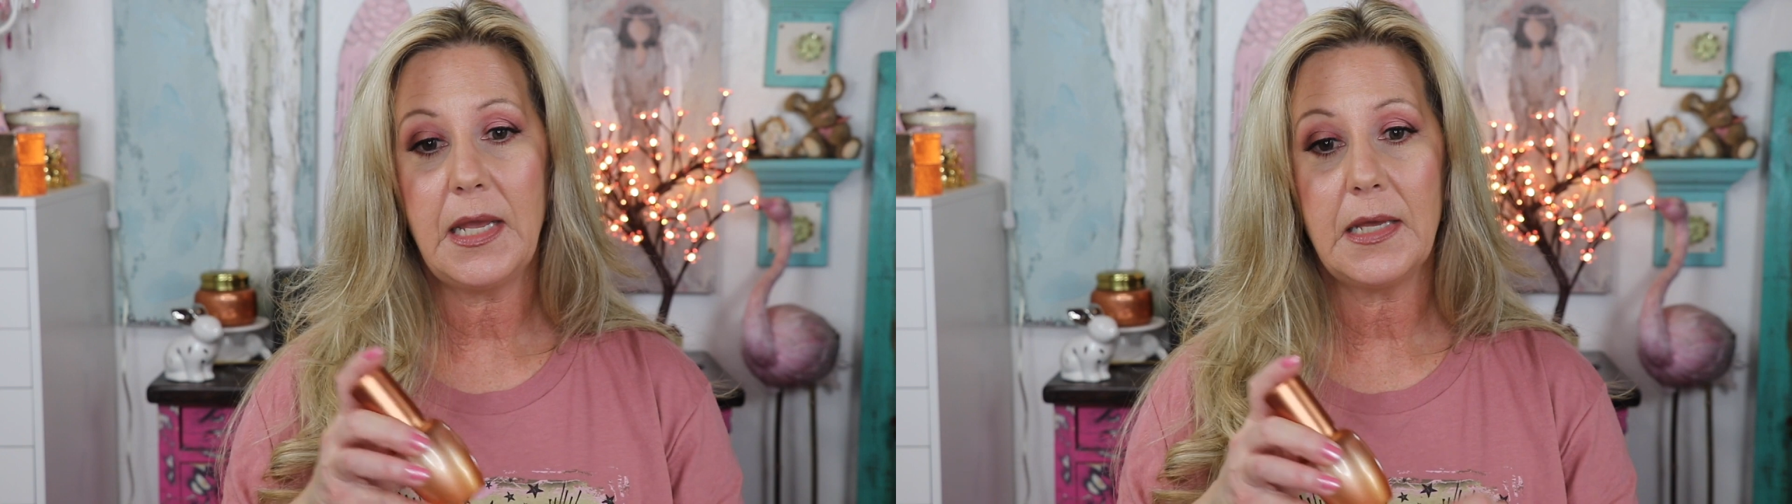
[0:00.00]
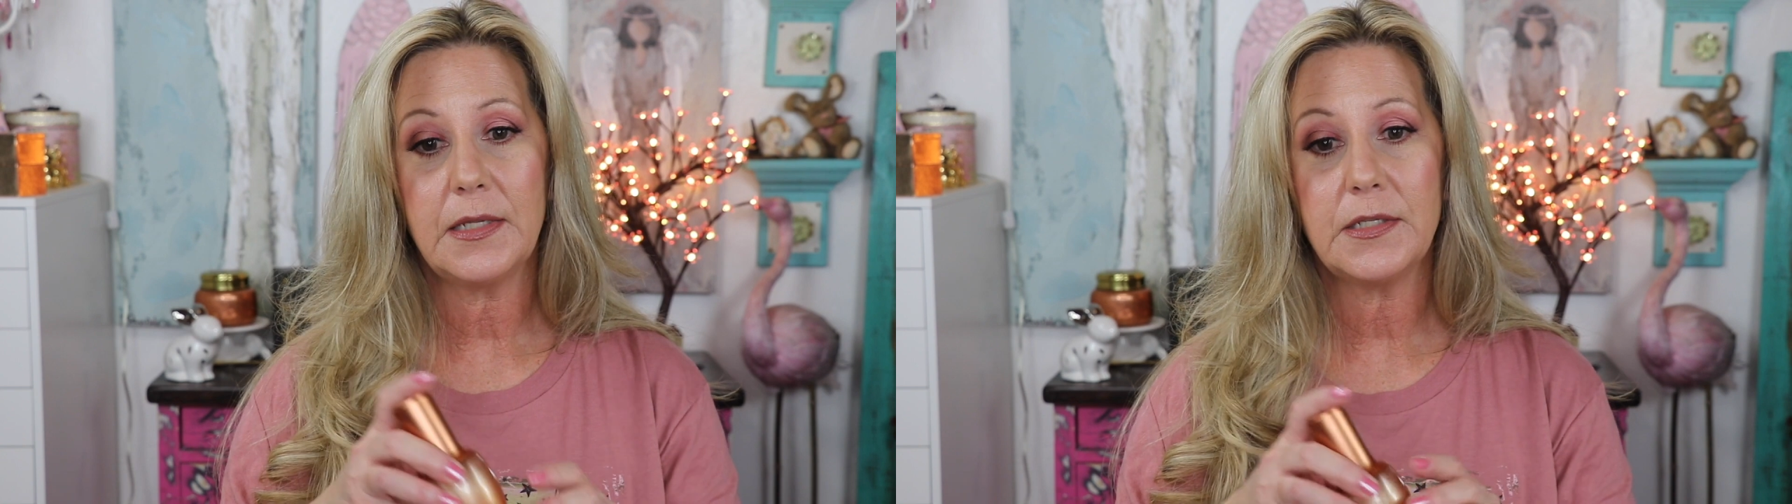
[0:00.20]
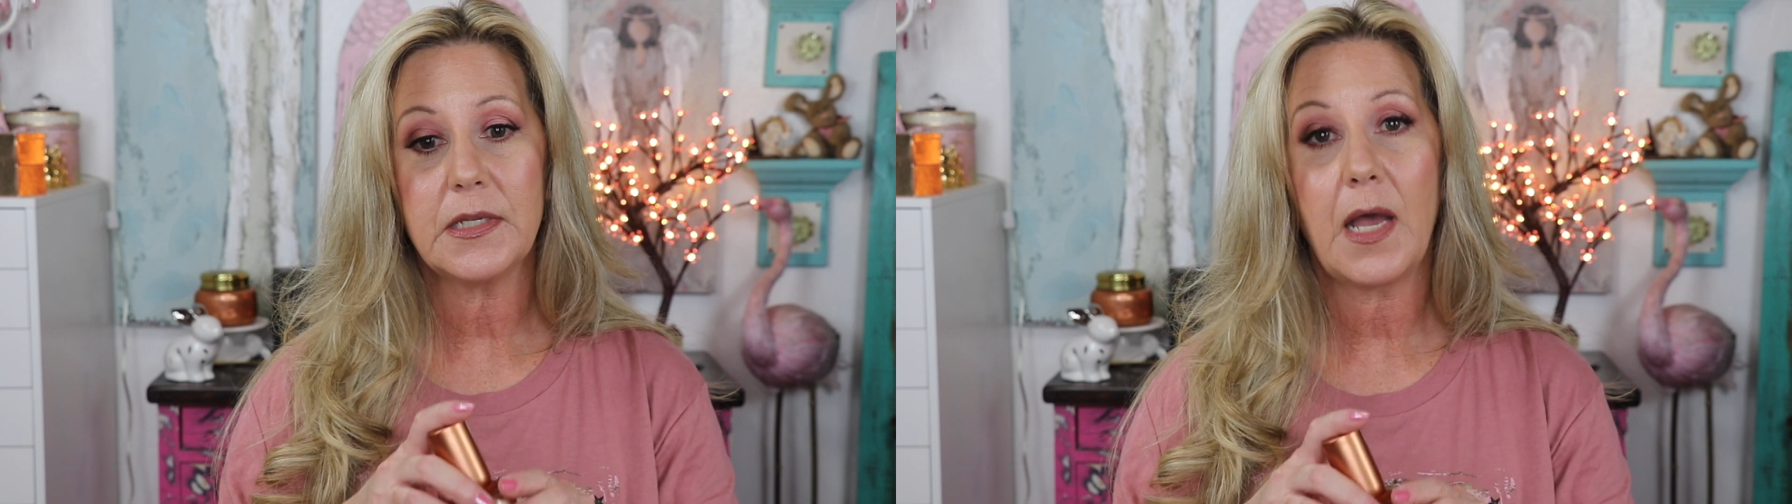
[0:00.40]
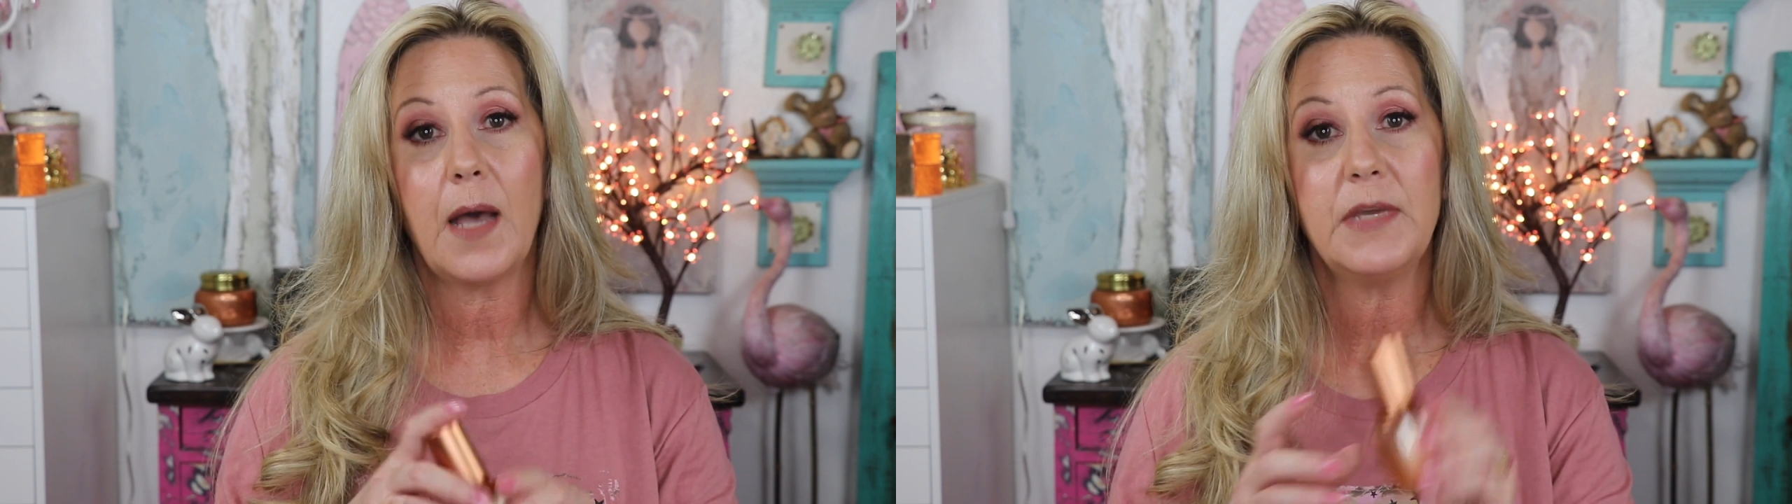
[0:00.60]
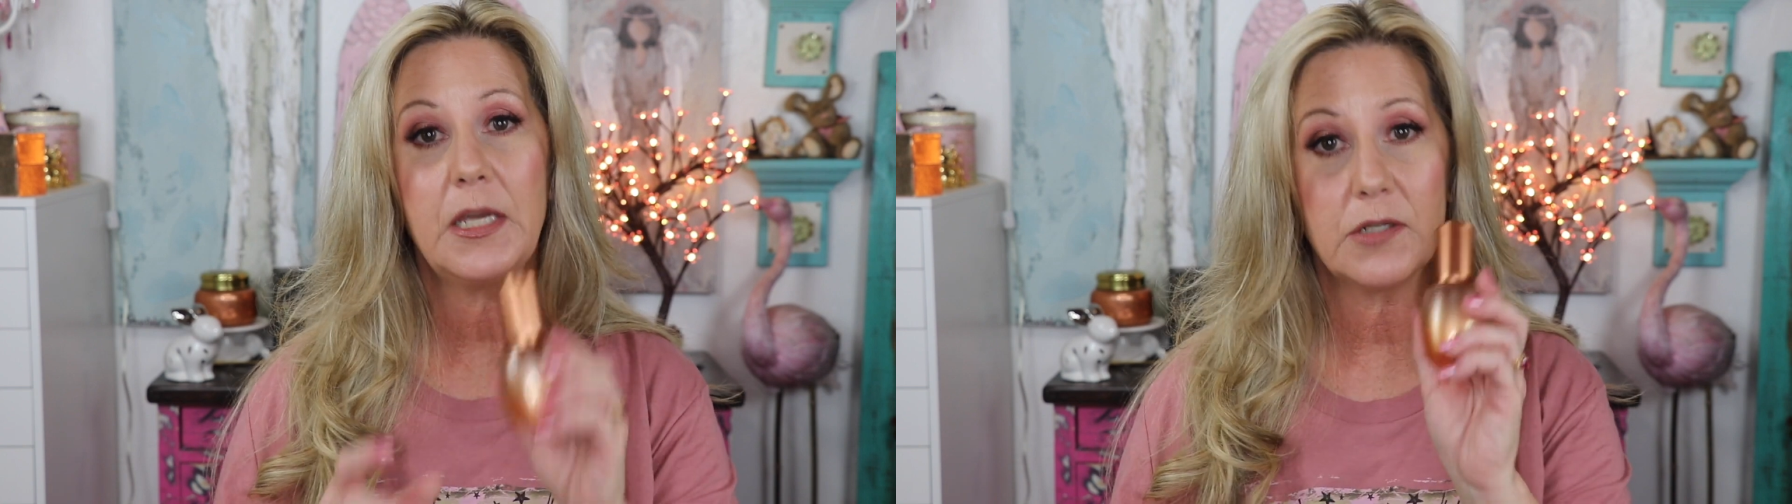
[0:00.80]
And
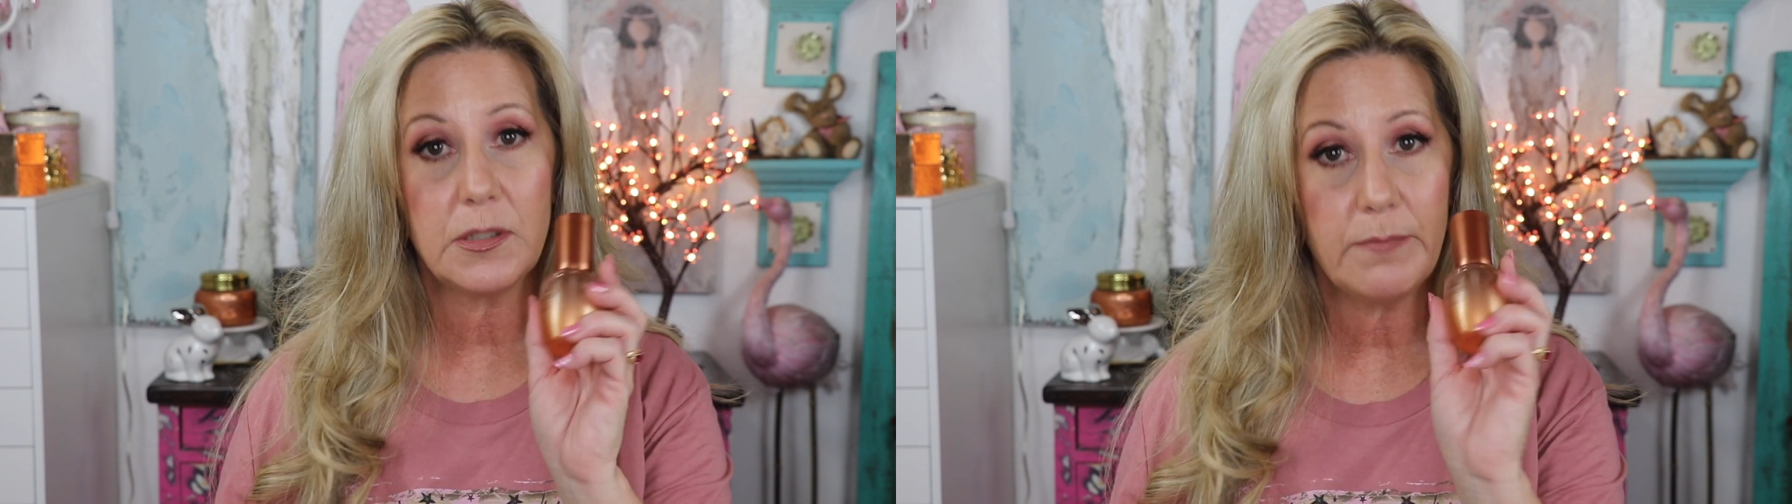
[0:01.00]
hubby goes